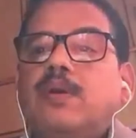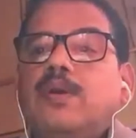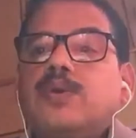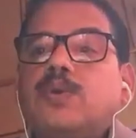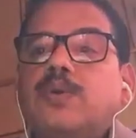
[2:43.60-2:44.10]

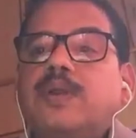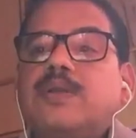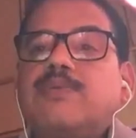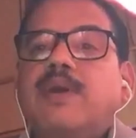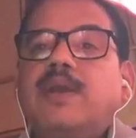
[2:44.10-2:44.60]
So
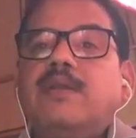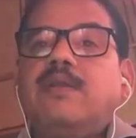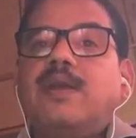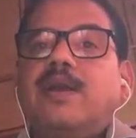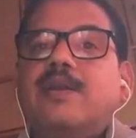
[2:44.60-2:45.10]
that's why
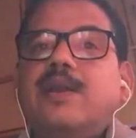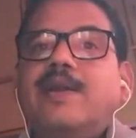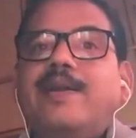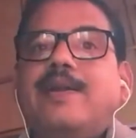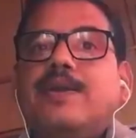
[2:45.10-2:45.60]
they
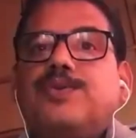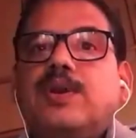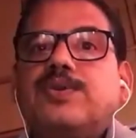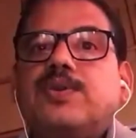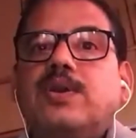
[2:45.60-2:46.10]
need an
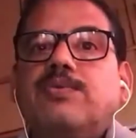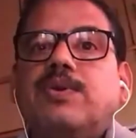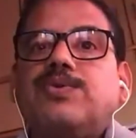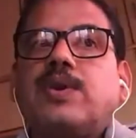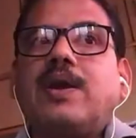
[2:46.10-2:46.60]
agency
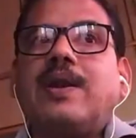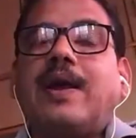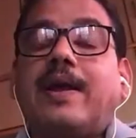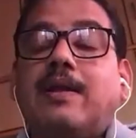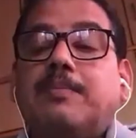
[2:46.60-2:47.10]
which can
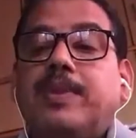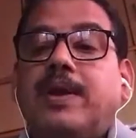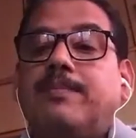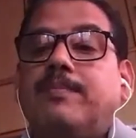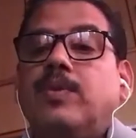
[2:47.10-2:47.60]
help
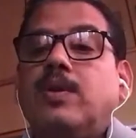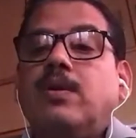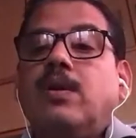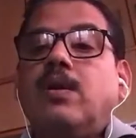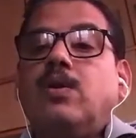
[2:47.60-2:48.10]
them
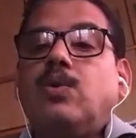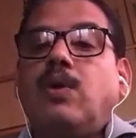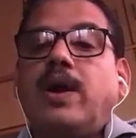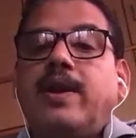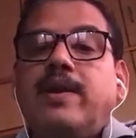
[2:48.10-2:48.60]
to
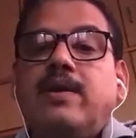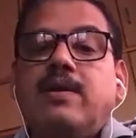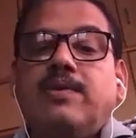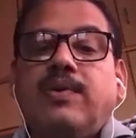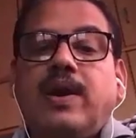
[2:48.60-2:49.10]

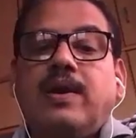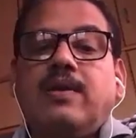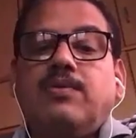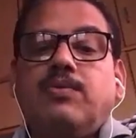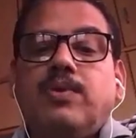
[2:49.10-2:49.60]
identify
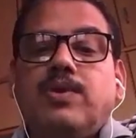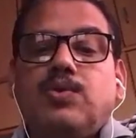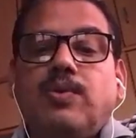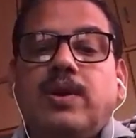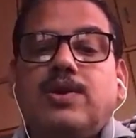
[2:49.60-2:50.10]
which
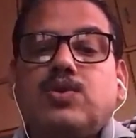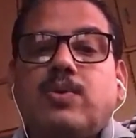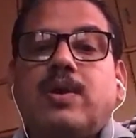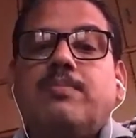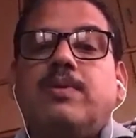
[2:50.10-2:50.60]
one is
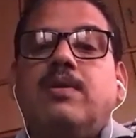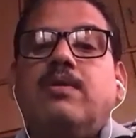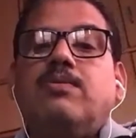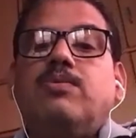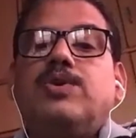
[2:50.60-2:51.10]
suitable,
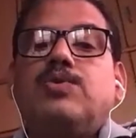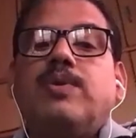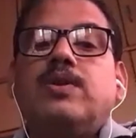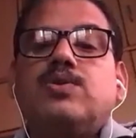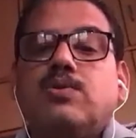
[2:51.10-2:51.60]
which
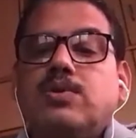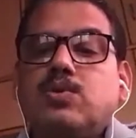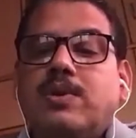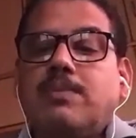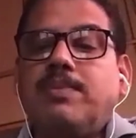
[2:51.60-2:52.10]
one
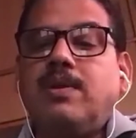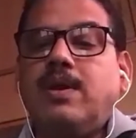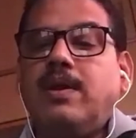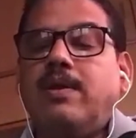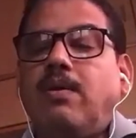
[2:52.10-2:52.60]
suitable
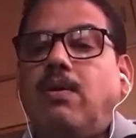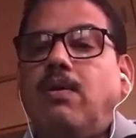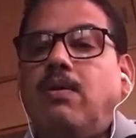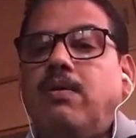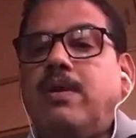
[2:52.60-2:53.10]
in
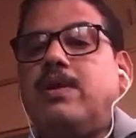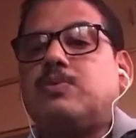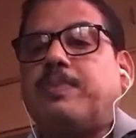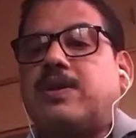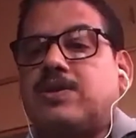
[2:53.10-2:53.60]
all
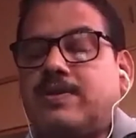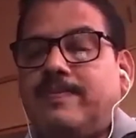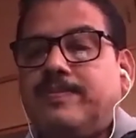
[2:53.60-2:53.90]
respects,